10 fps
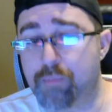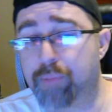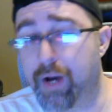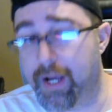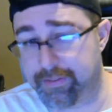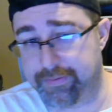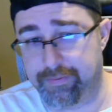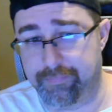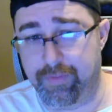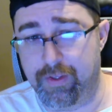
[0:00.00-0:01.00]
But
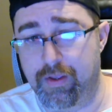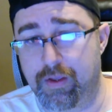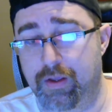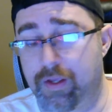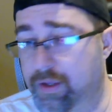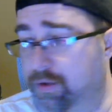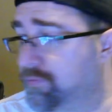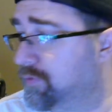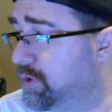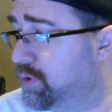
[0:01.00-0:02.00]

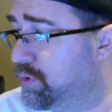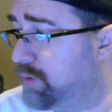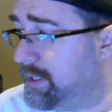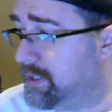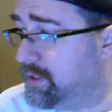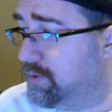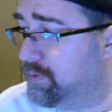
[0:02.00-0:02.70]
if you EQ